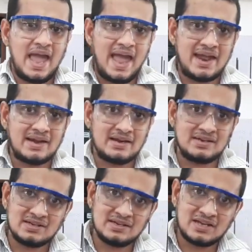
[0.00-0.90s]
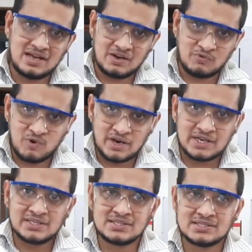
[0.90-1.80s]
and
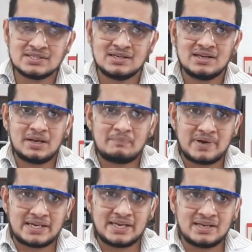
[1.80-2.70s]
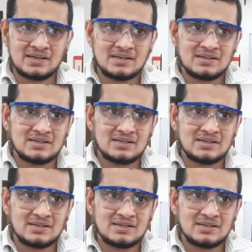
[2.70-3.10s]
avoid bringing